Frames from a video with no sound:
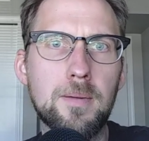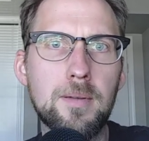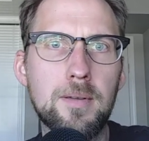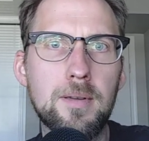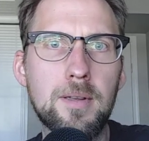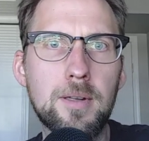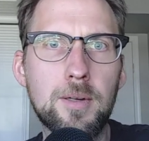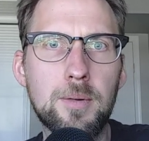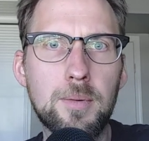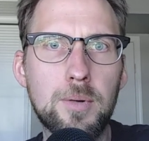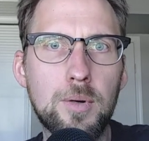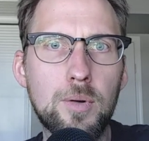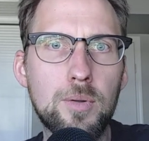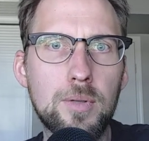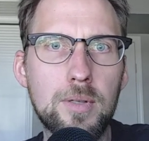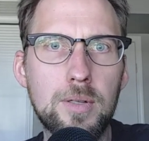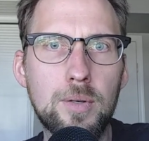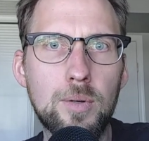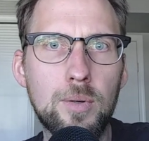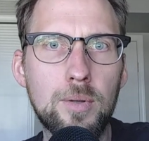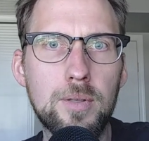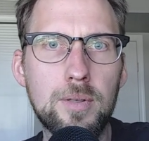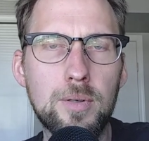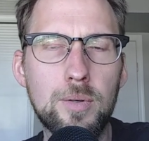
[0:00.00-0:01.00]
You know, where
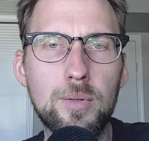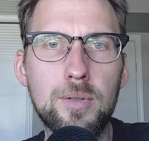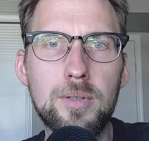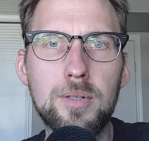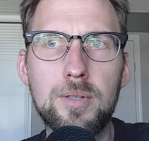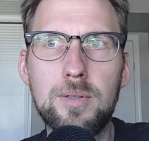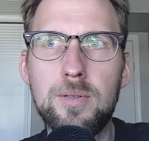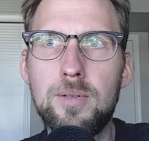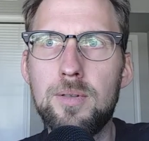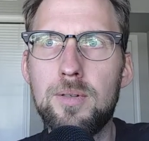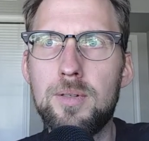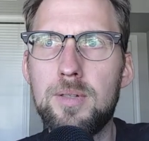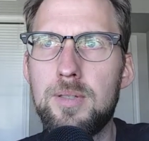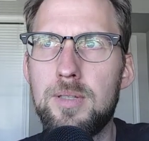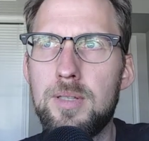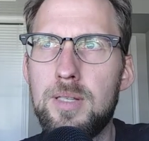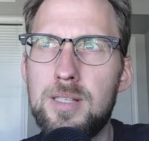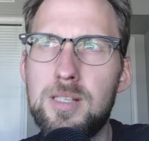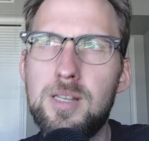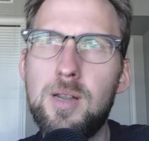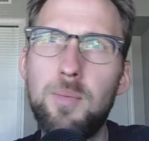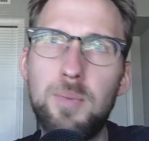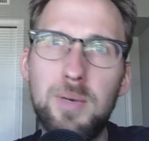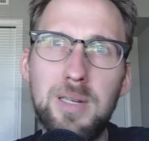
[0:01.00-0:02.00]
all the
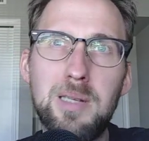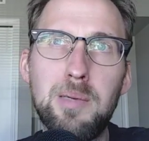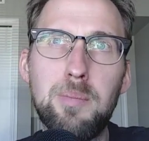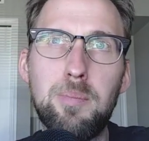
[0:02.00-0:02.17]
it's not